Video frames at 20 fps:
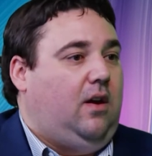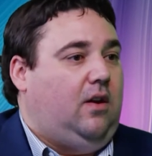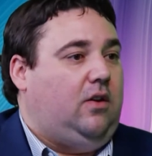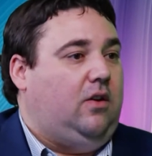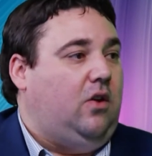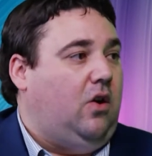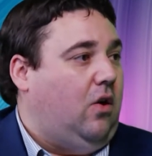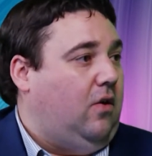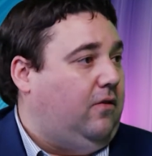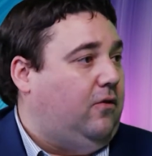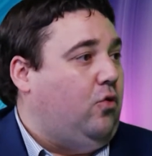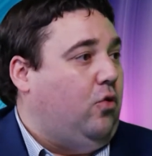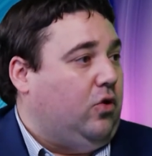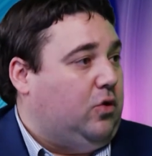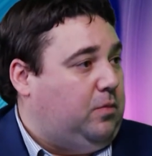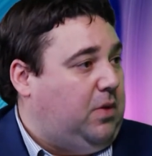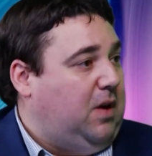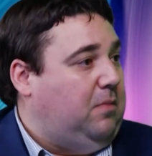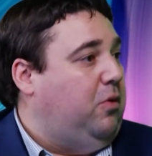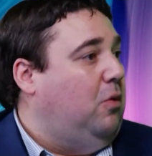of course,
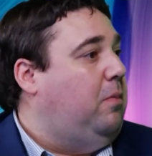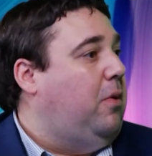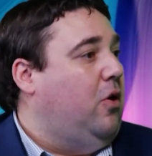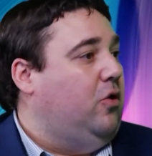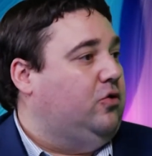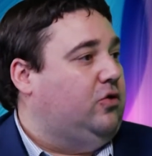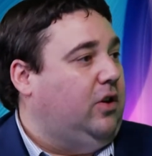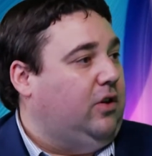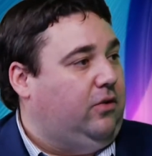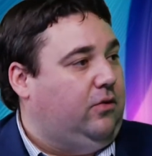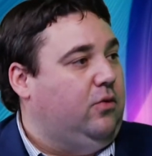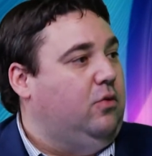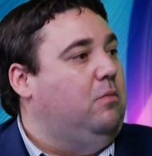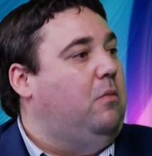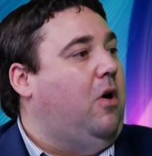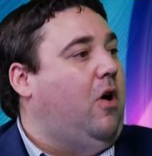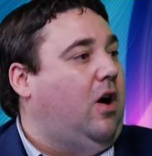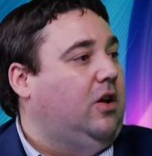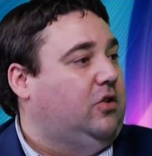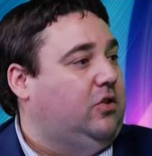people posting through
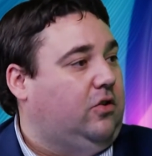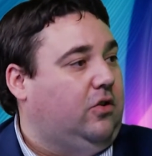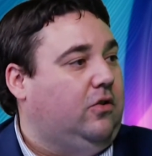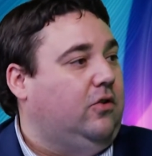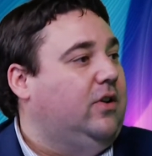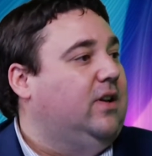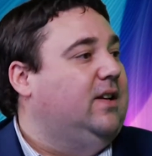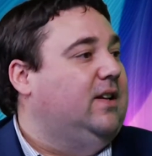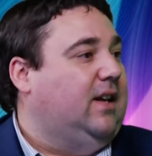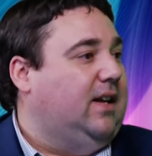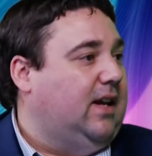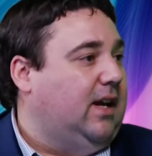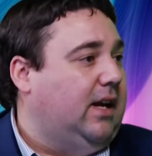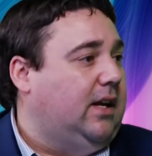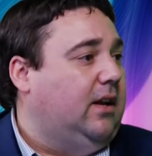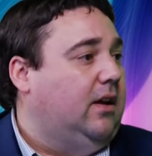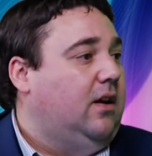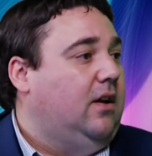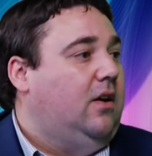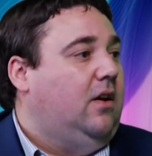Monster, Indeed,